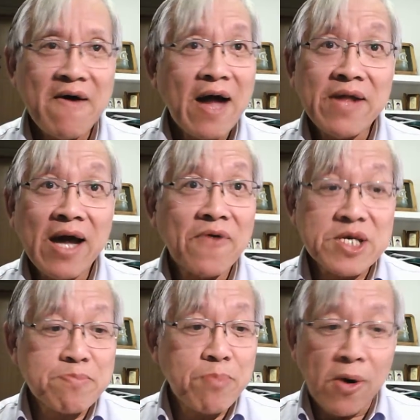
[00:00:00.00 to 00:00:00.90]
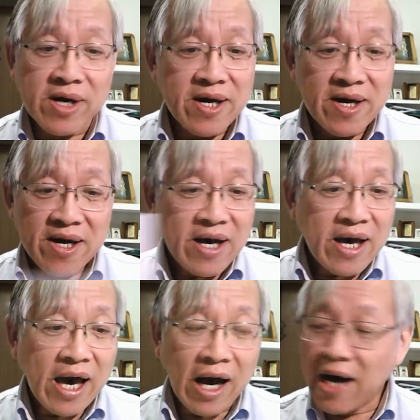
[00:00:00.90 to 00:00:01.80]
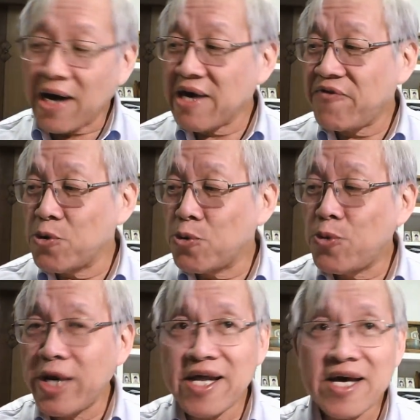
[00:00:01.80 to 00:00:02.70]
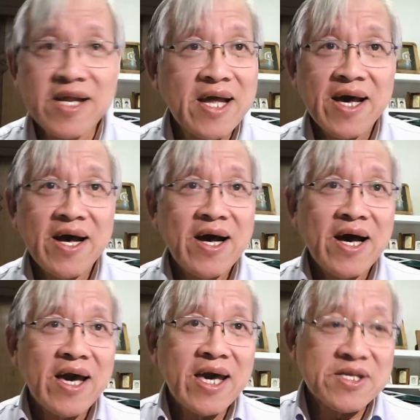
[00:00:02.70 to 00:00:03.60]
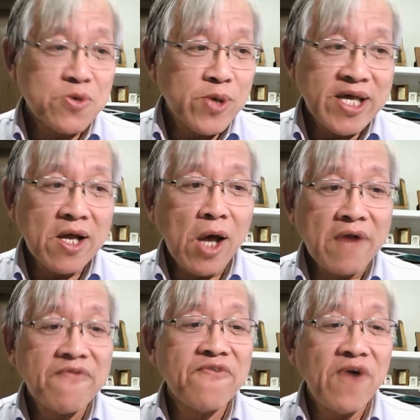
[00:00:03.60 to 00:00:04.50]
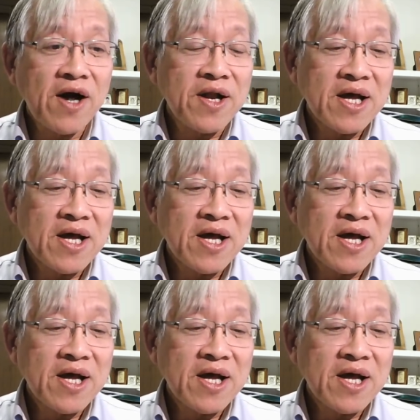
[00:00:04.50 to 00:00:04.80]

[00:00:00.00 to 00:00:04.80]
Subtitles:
Now this book, if you read it, it's really a lot of fun.